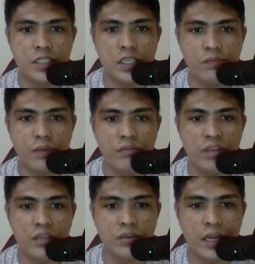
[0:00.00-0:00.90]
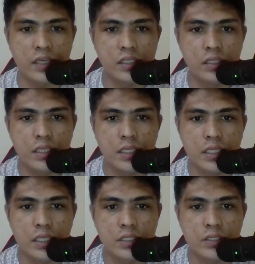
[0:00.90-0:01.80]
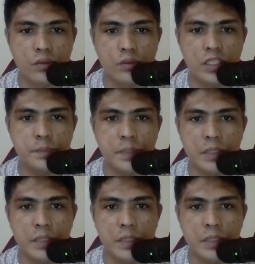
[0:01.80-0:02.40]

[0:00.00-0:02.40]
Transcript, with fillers: inside of my video right here so these